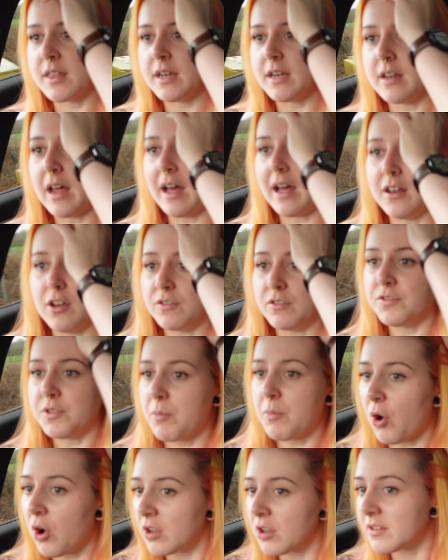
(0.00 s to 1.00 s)
and I love
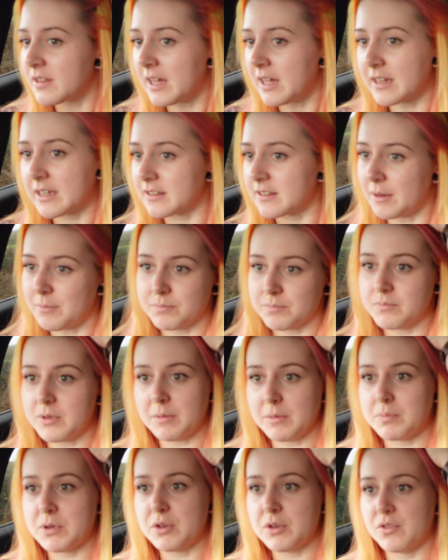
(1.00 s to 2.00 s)
them all. Like they're,
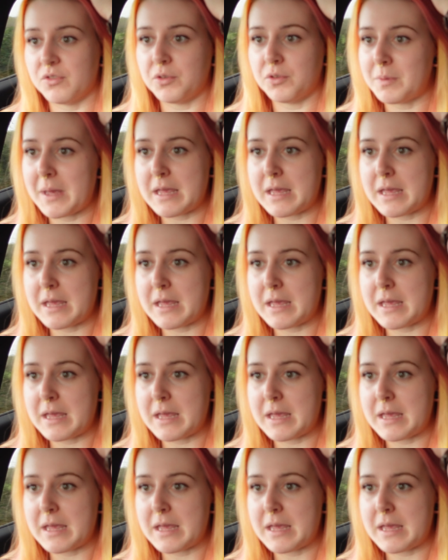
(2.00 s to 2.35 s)
they're beautiful